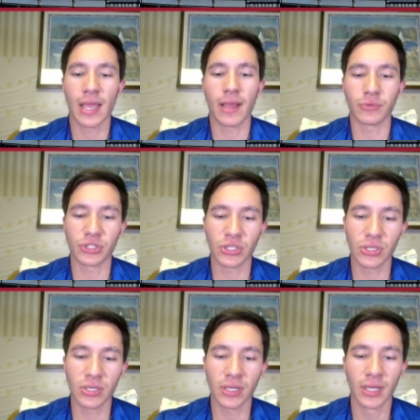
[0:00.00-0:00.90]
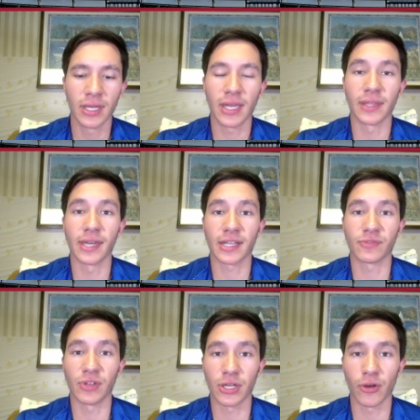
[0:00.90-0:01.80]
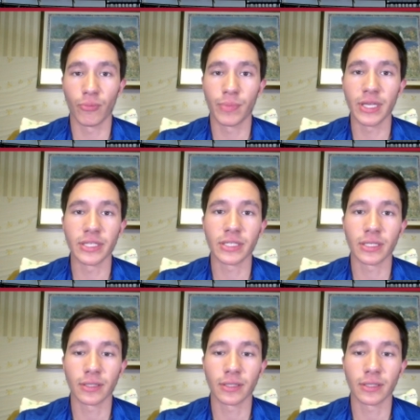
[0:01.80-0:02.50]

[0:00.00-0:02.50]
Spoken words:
and we'll see you in the next video. Peace.